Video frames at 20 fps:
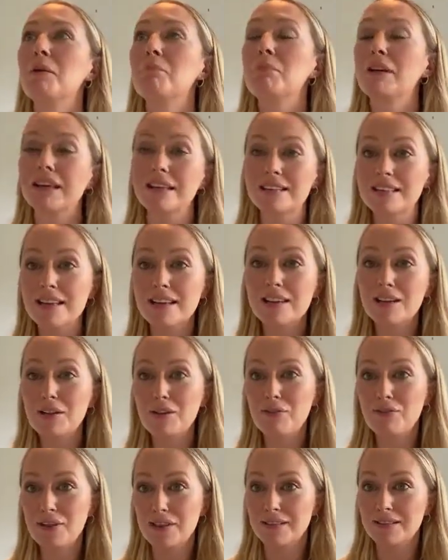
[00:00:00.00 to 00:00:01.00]
being single
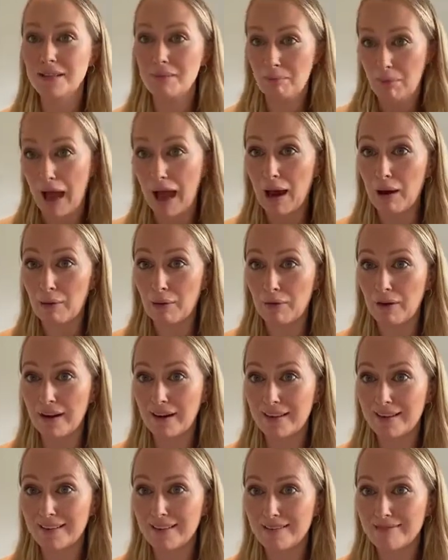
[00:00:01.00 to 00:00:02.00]
feels
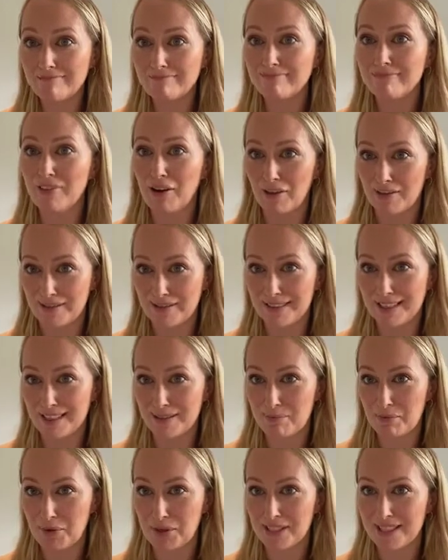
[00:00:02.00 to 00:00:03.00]
empowering rather than
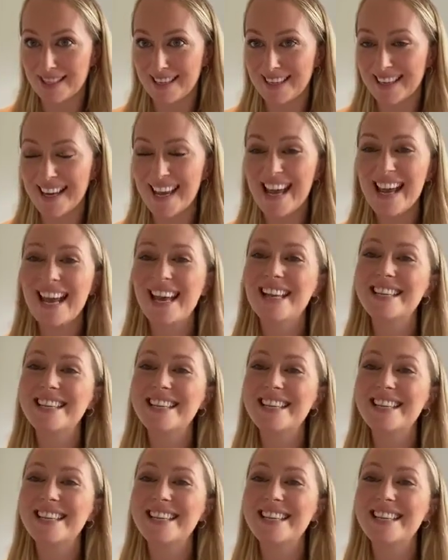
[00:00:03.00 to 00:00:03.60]
disappointing,